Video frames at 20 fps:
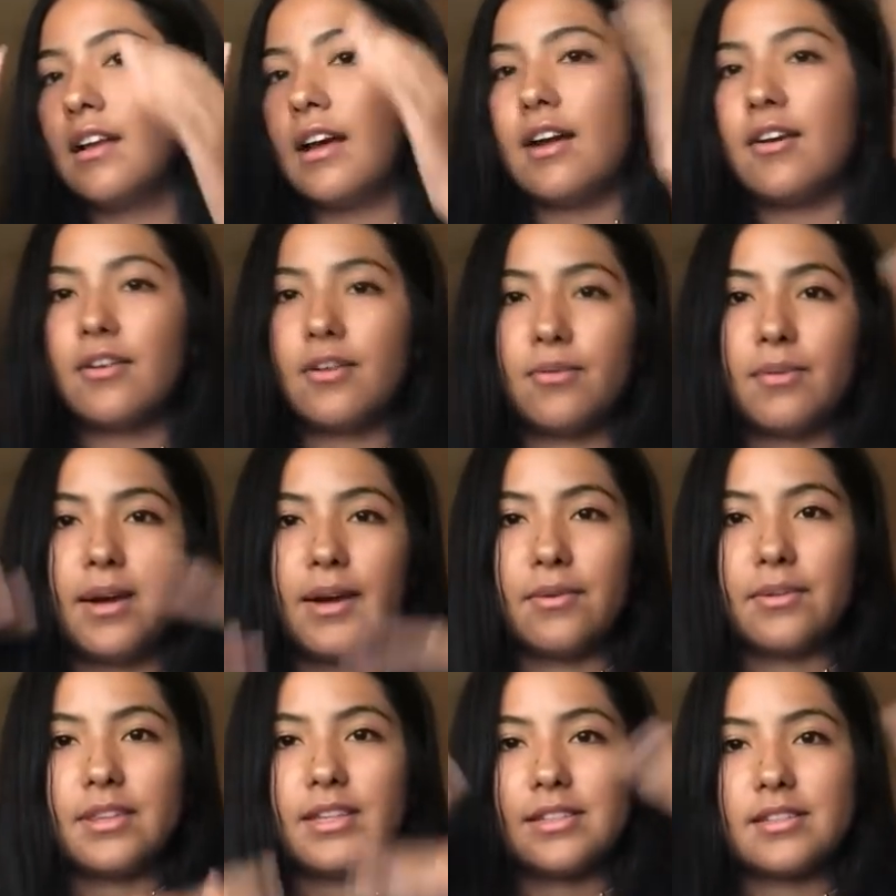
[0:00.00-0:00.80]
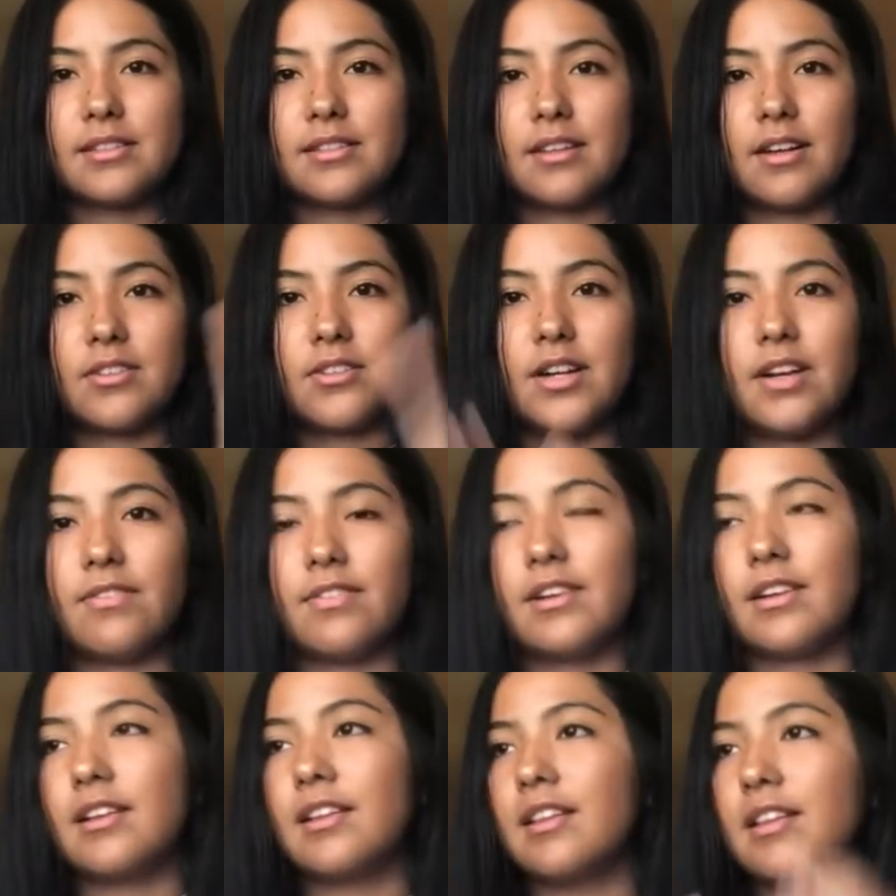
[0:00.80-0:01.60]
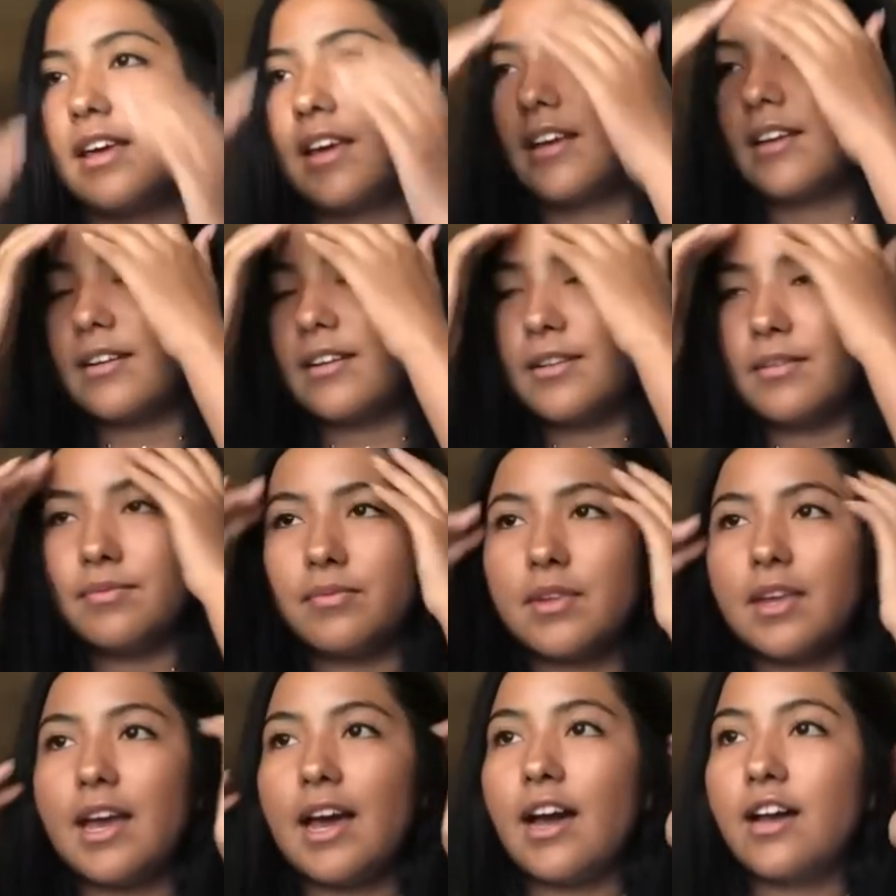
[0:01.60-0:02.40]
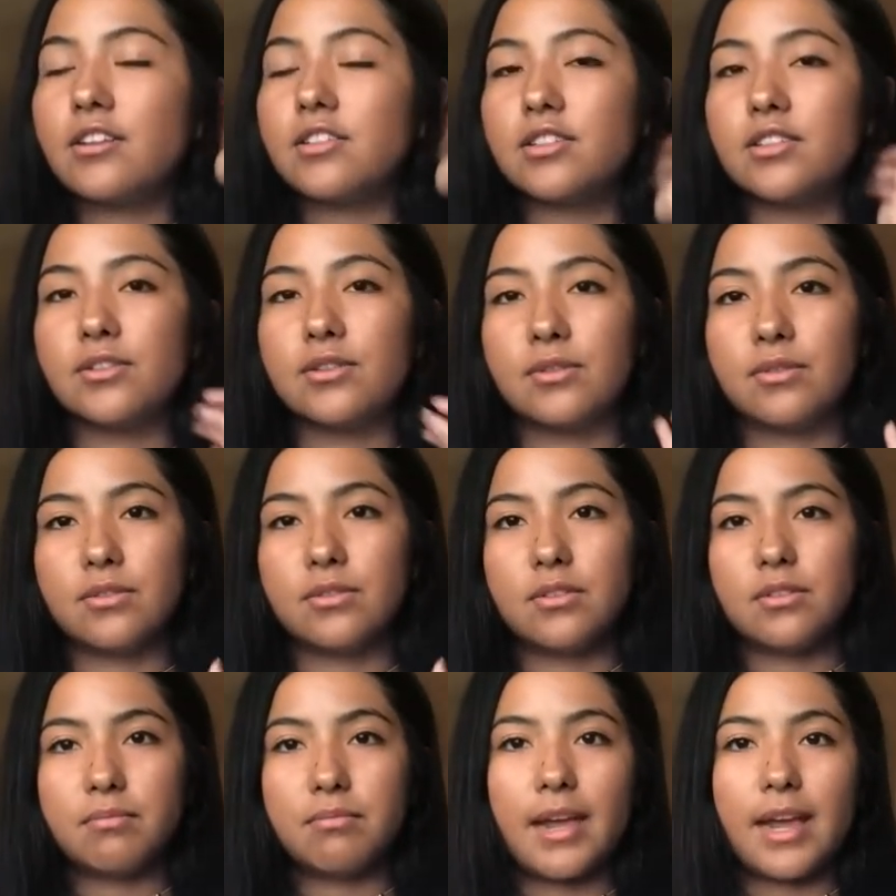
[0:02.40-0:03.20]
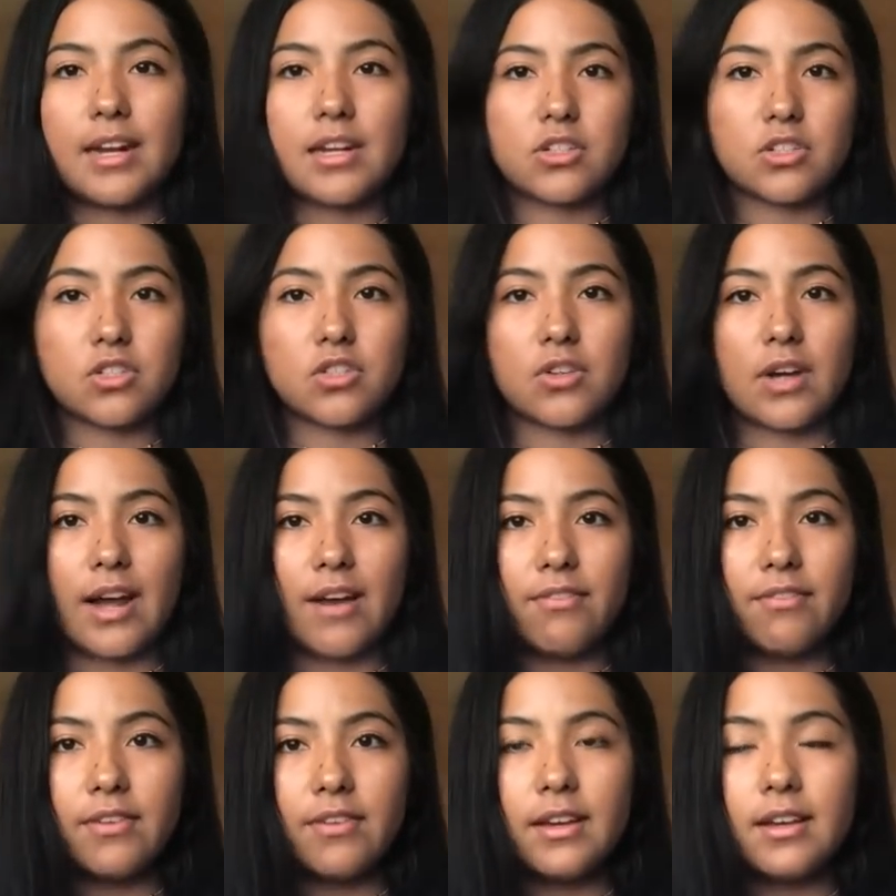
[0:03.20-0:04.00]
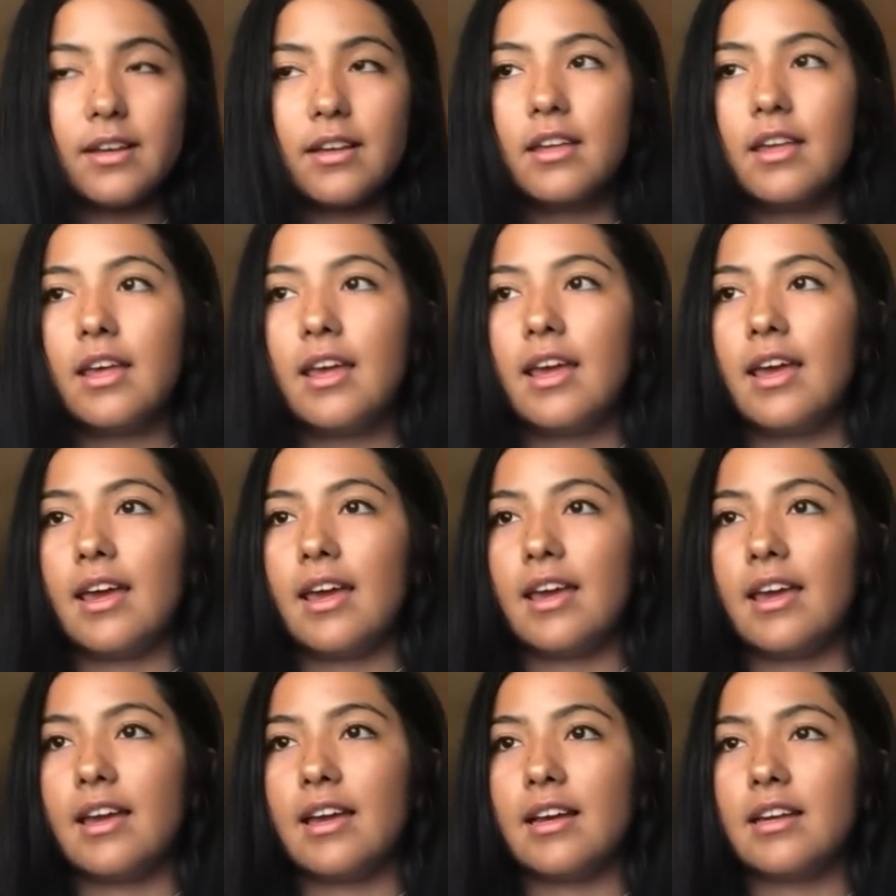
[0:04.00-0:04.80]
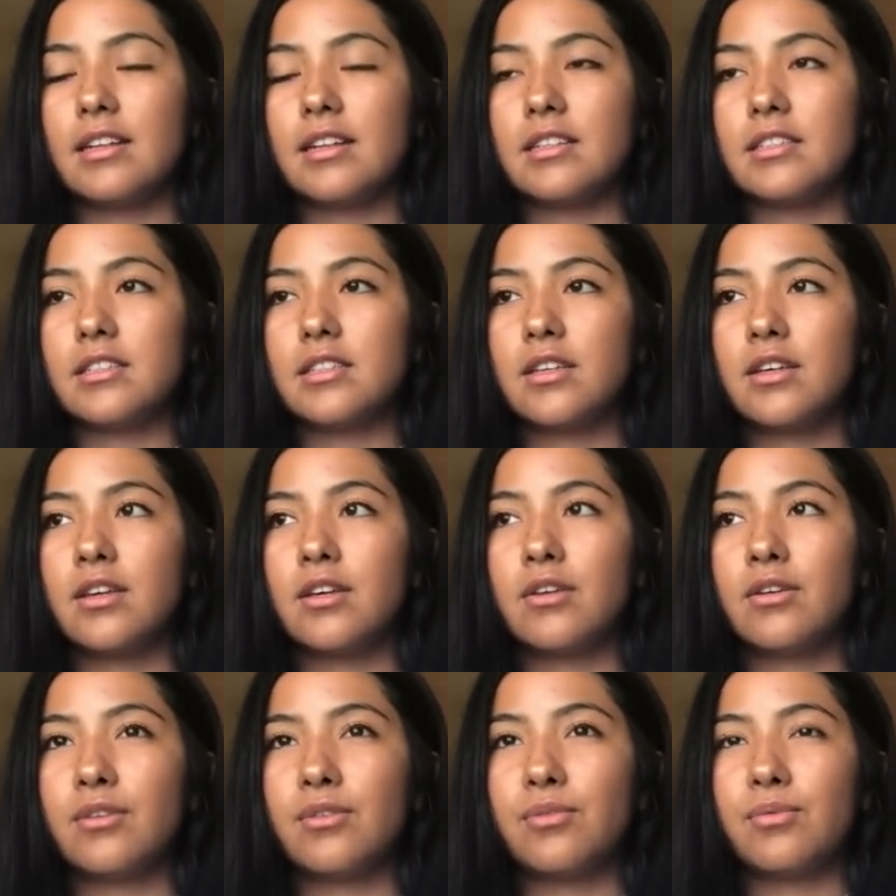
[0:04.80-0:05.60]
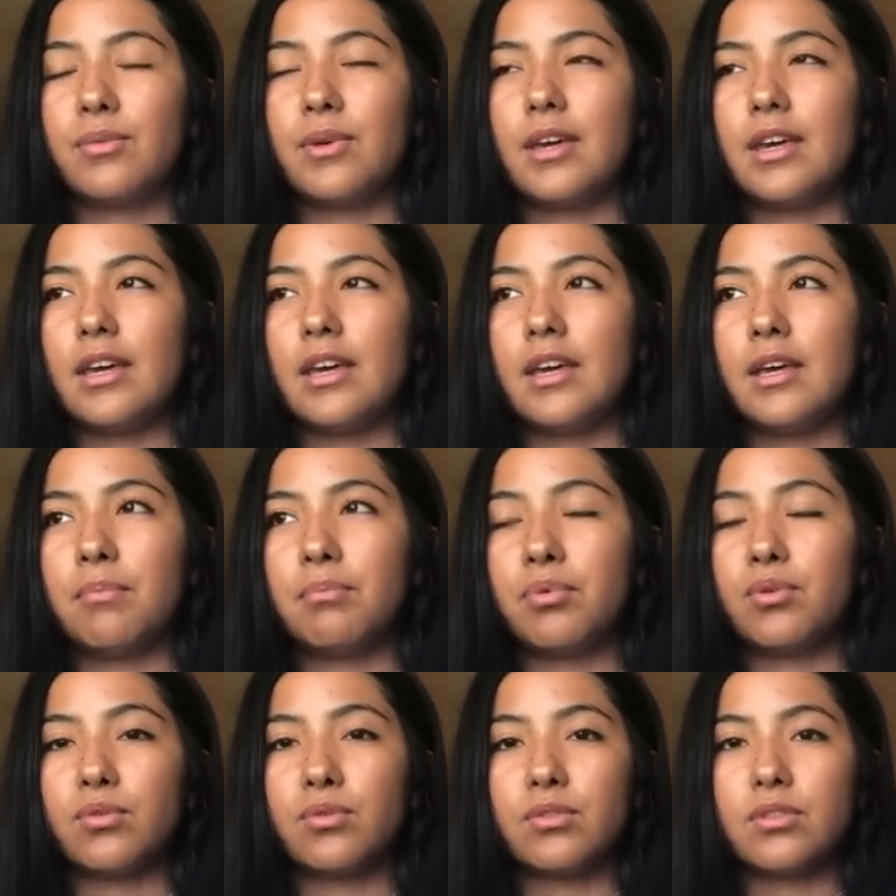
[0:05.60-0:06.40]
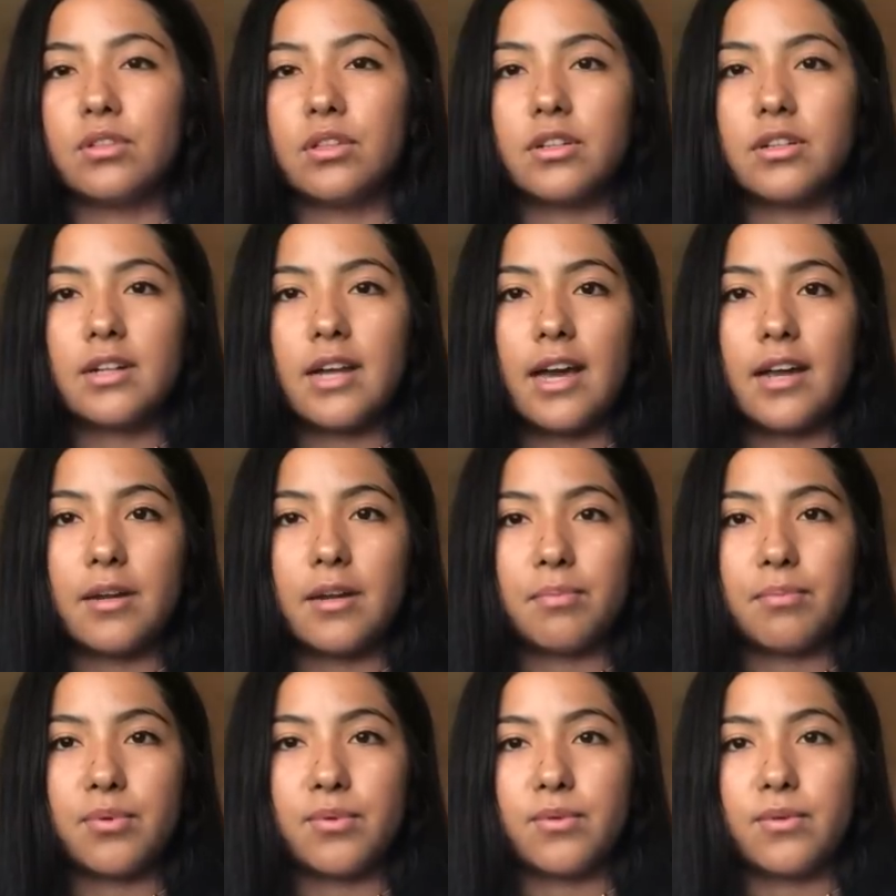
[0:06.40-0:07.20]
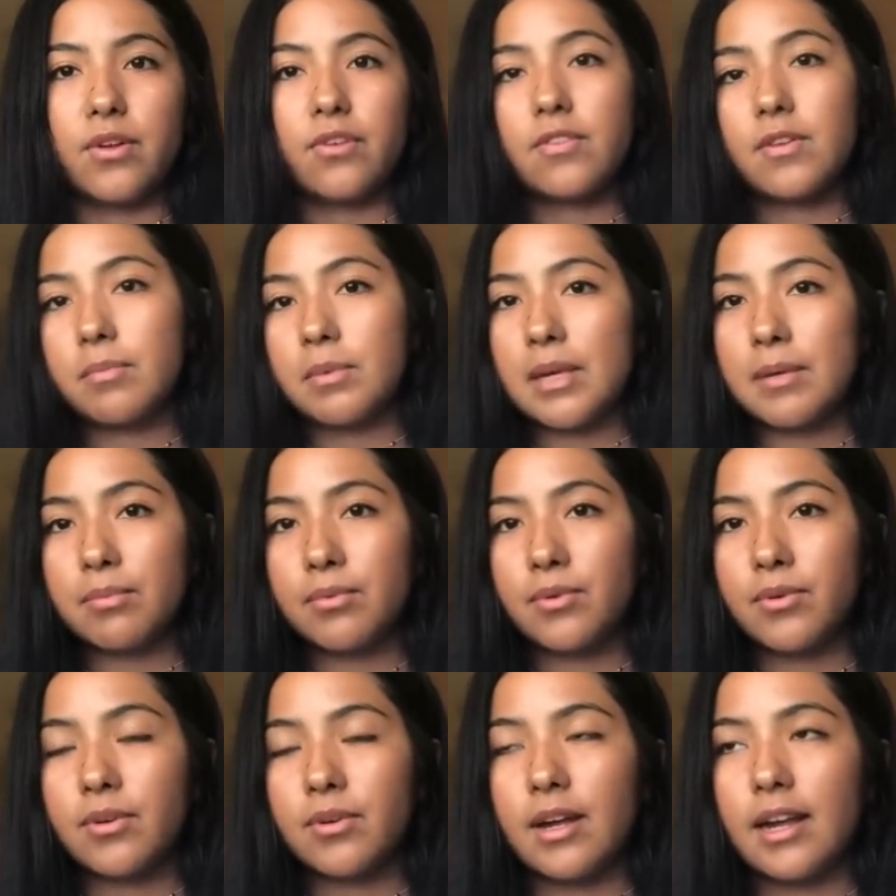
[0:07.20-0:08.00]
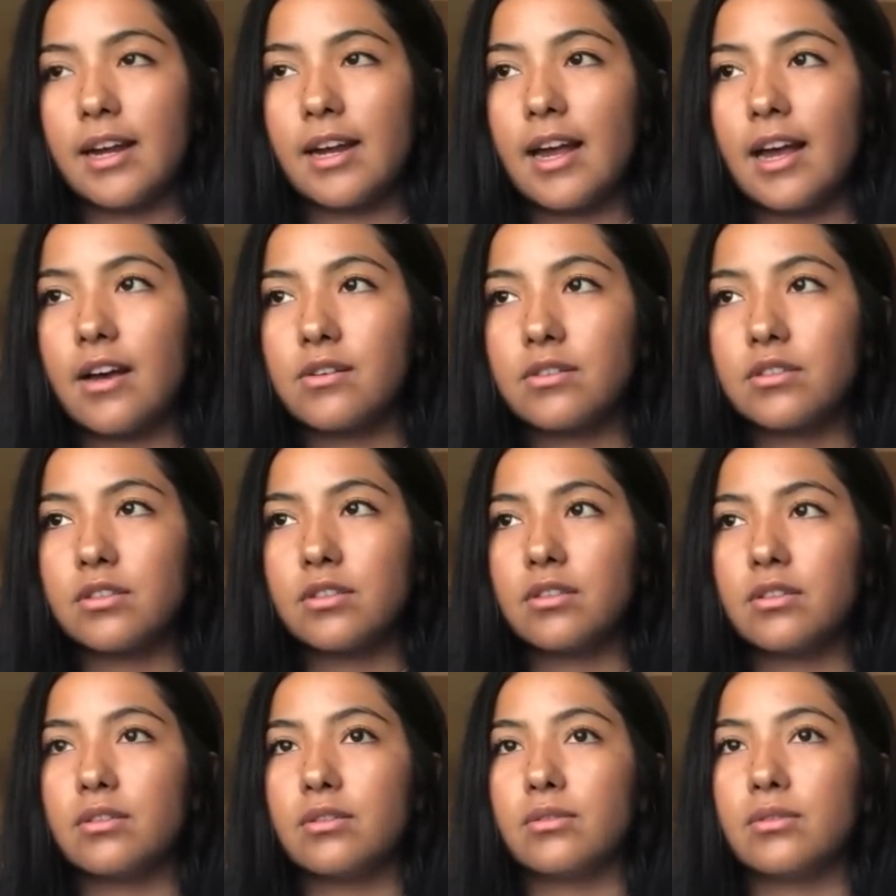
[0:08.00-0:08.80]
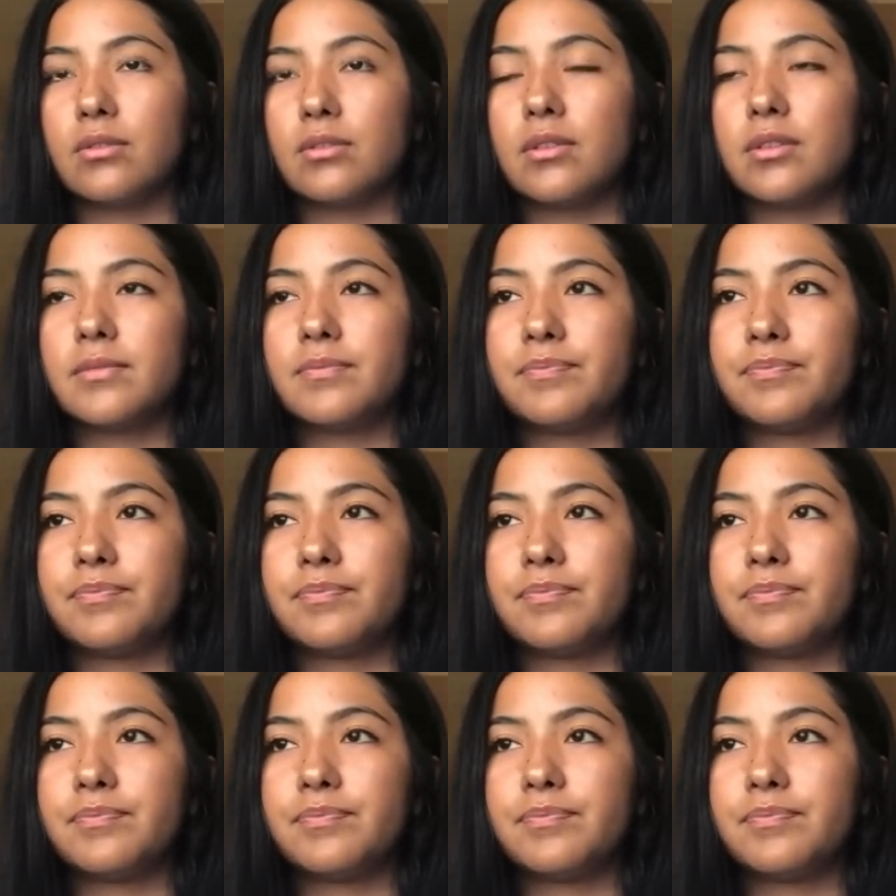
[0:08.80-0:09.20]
I don't know why this is not traffic, like how to manage traffic, and we learn how to pull over people and how to